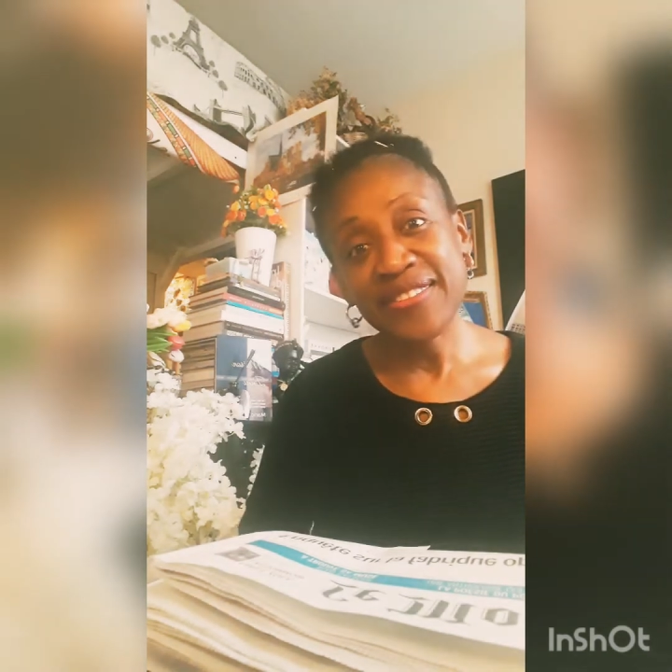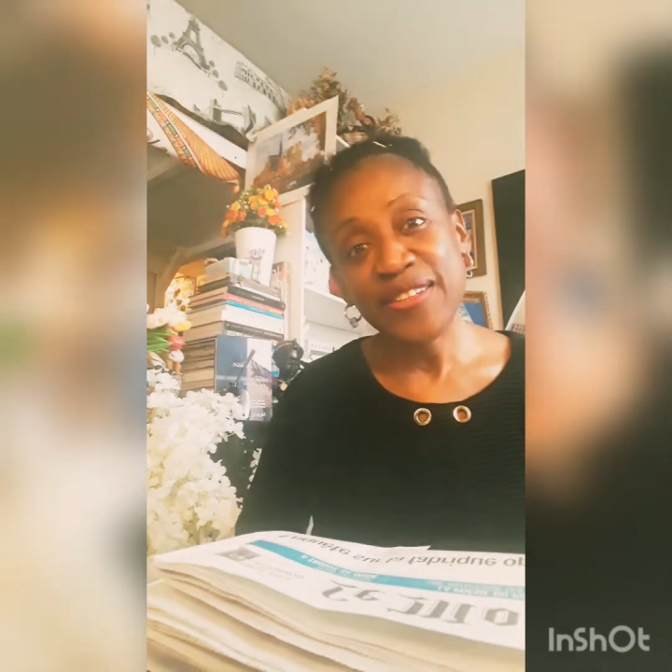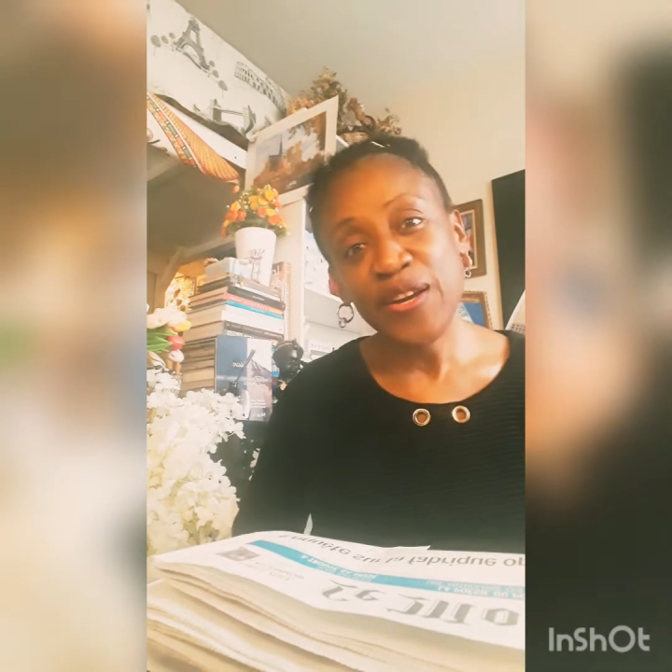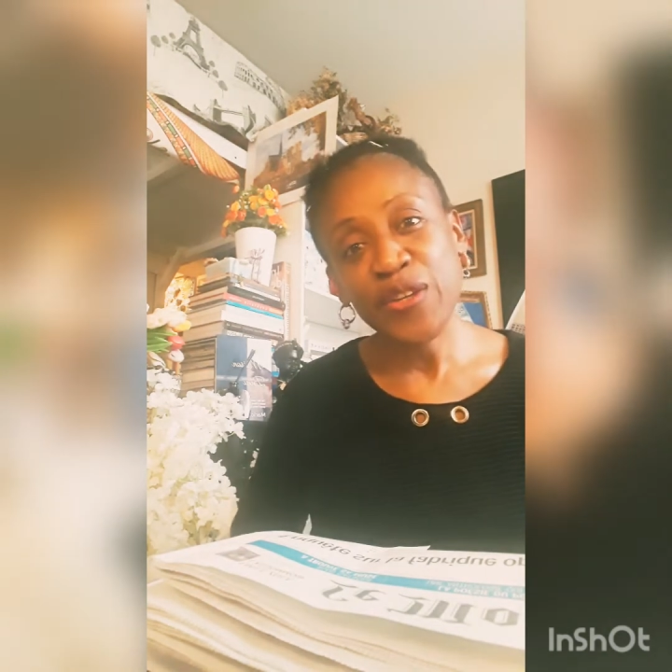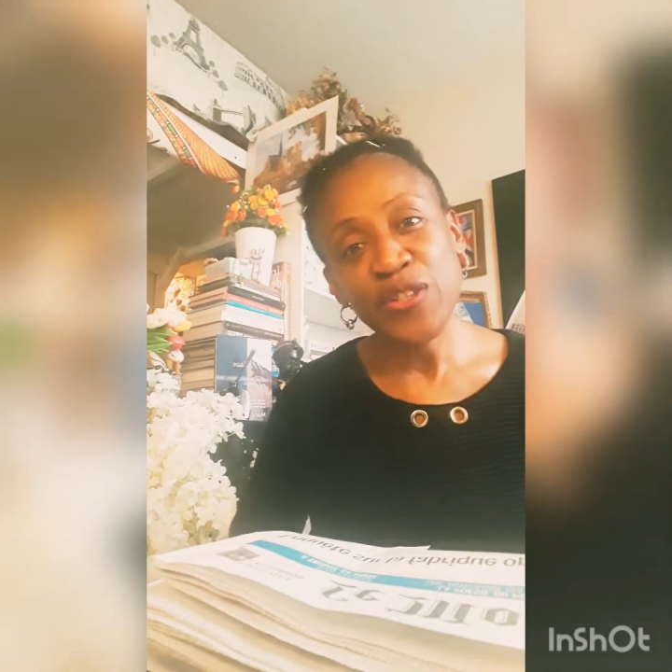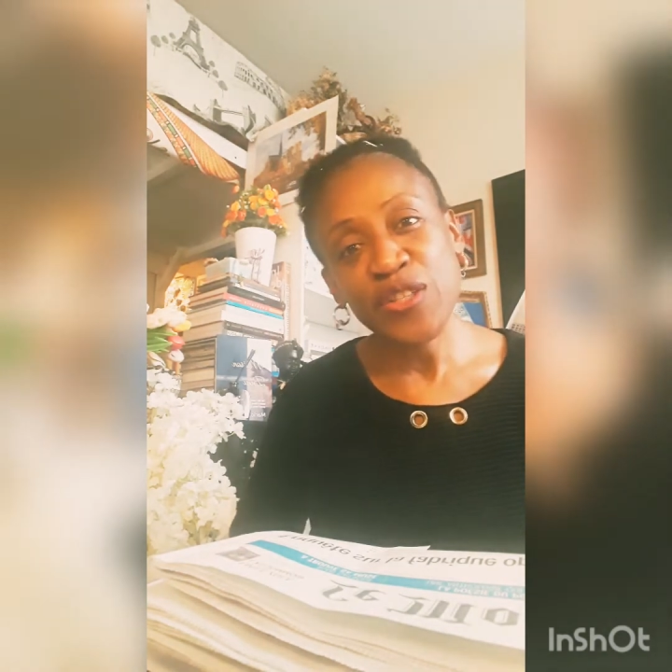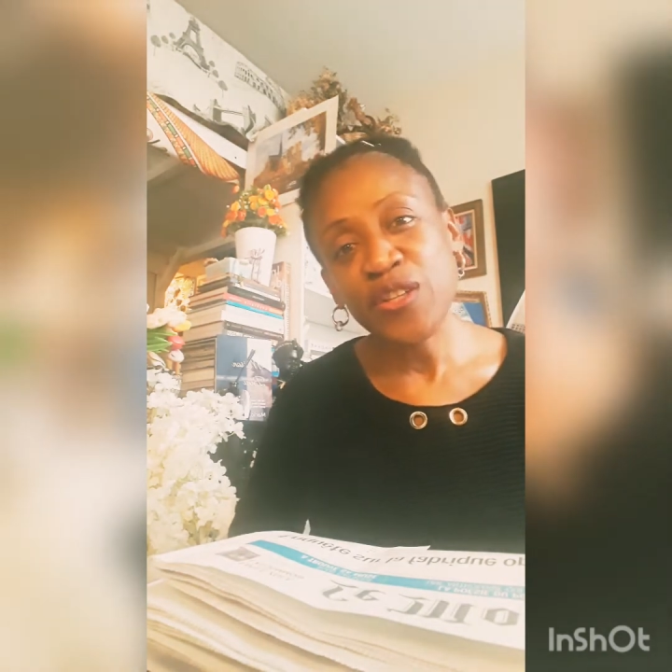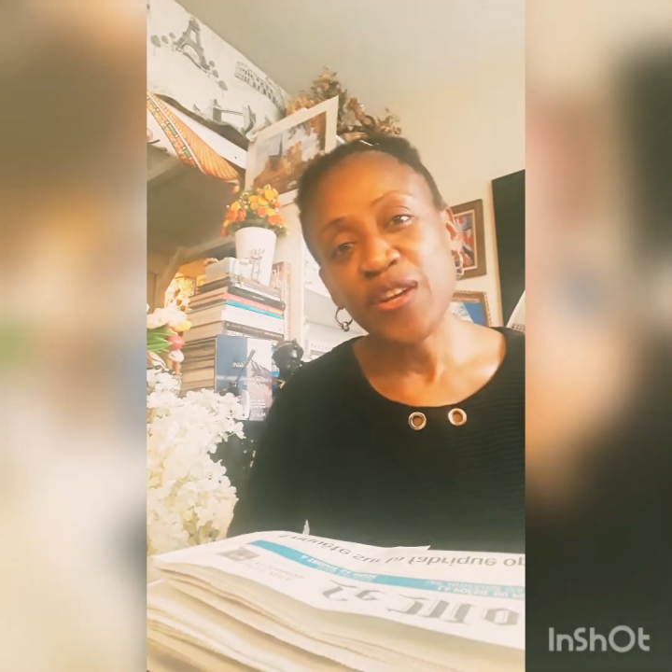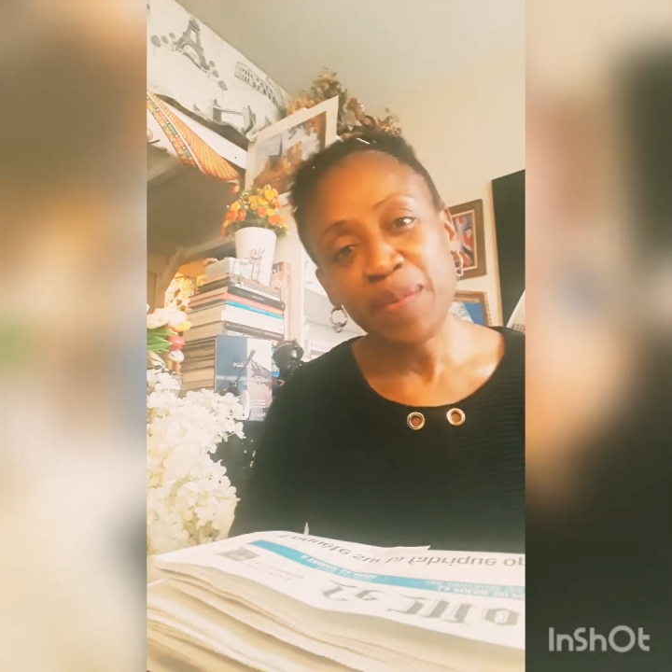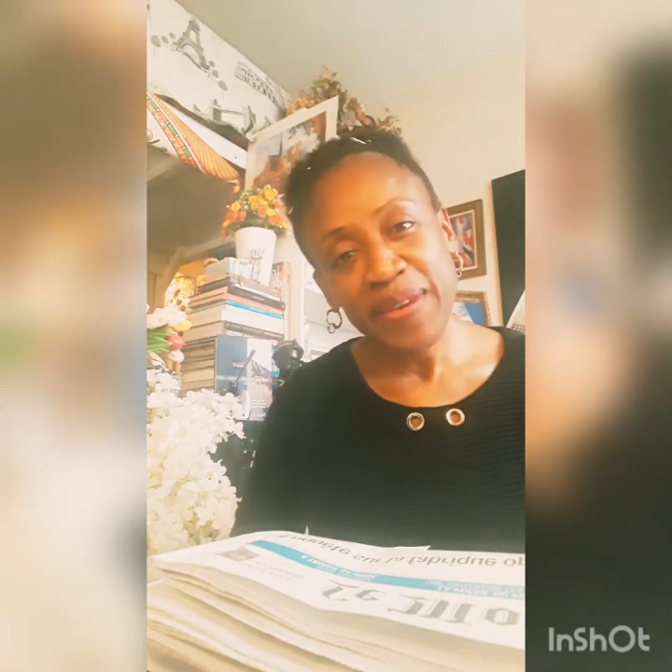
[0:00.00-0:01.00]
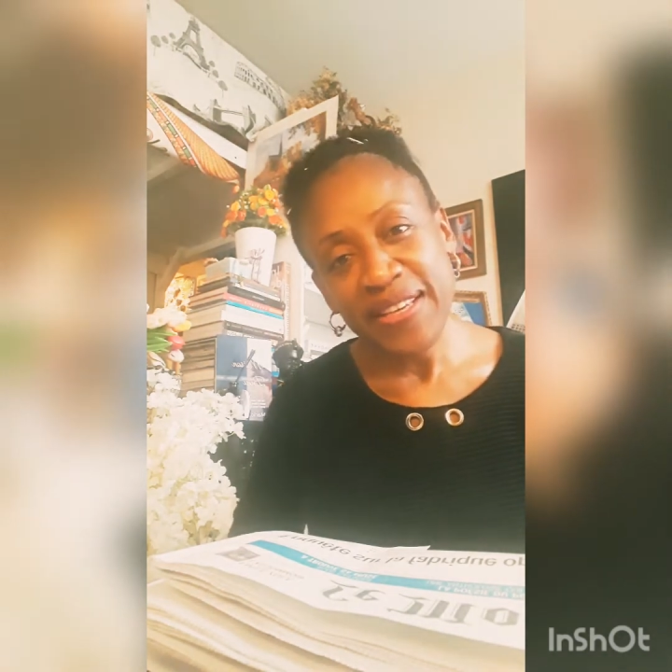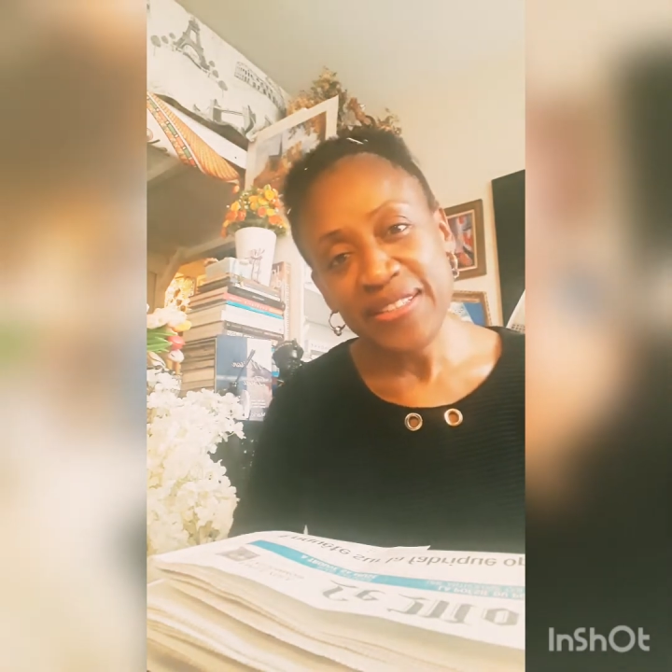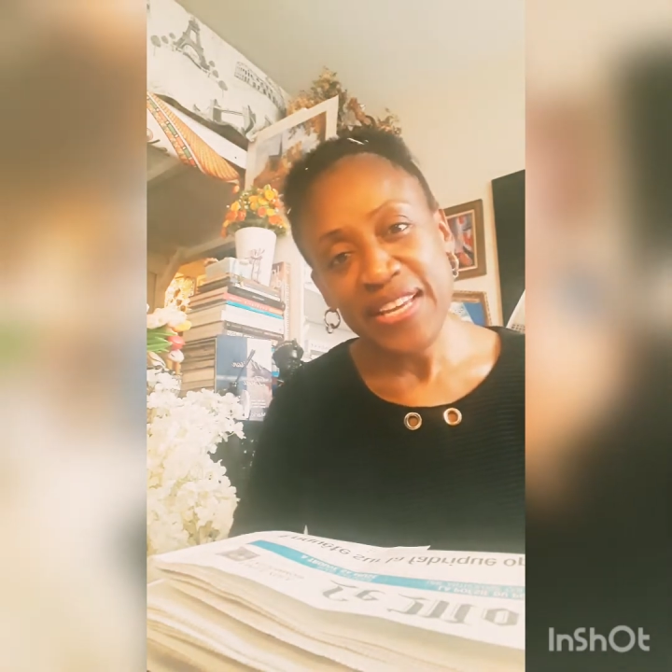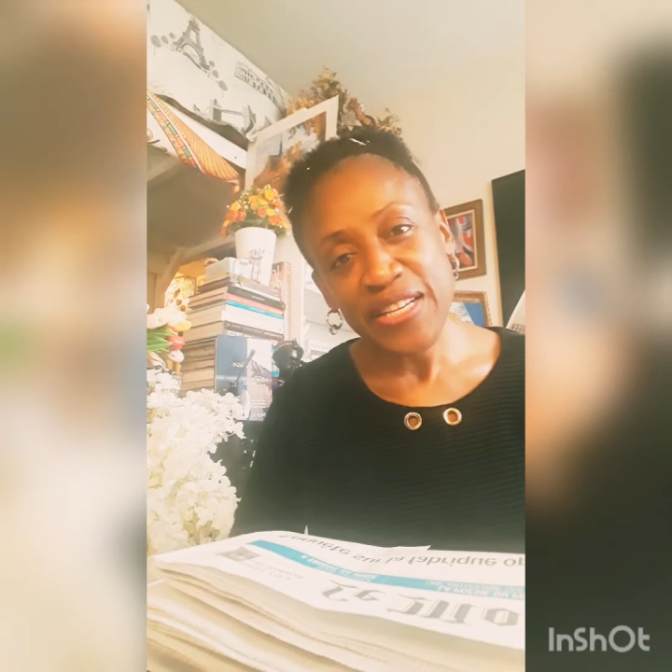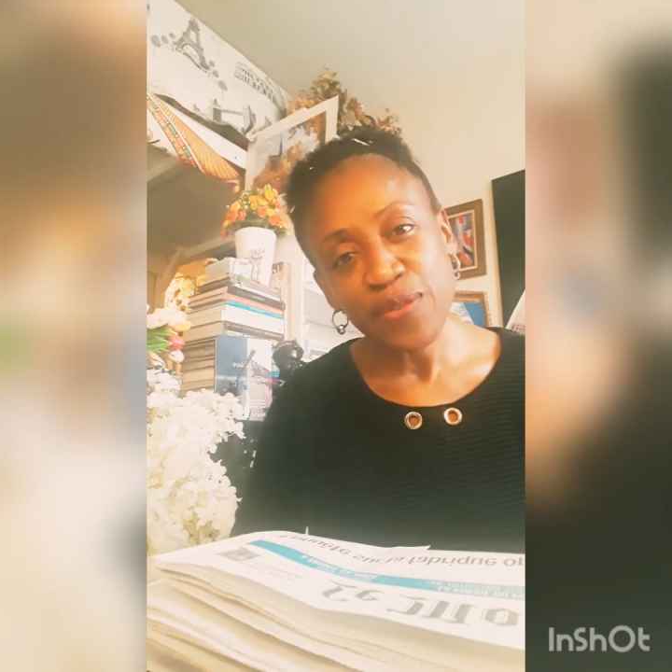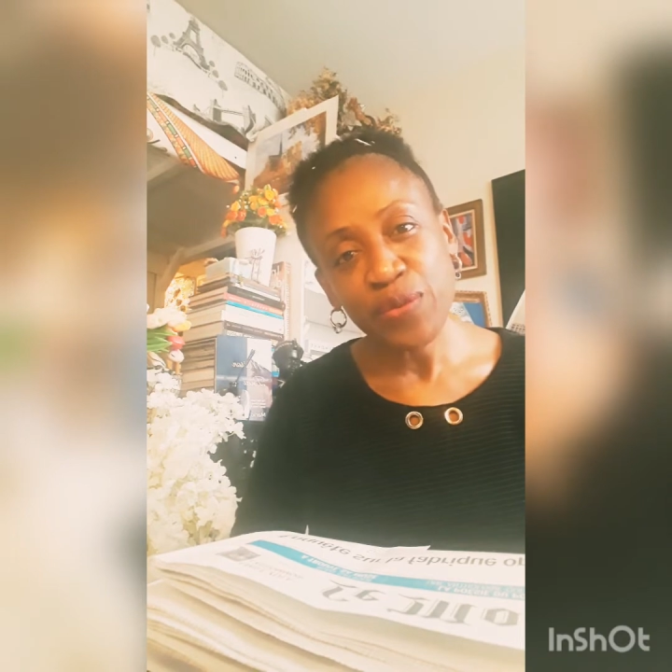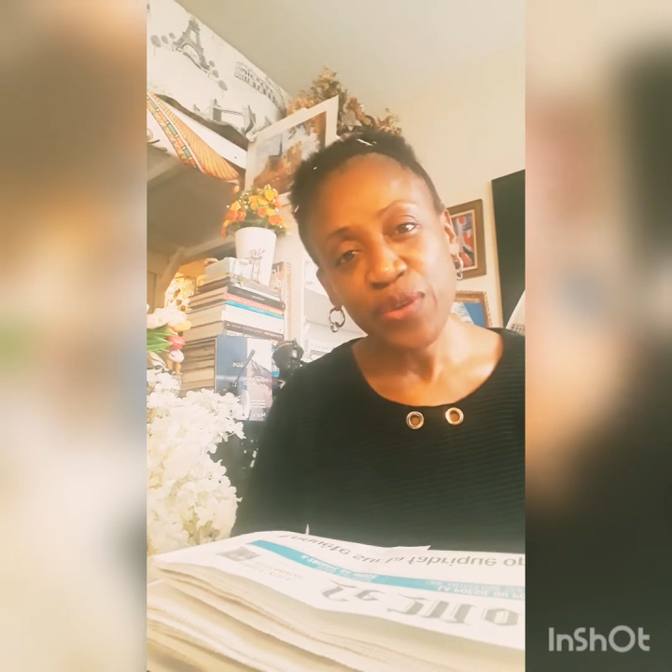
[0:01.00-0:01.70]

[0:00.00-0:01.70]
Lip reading: you're not penalized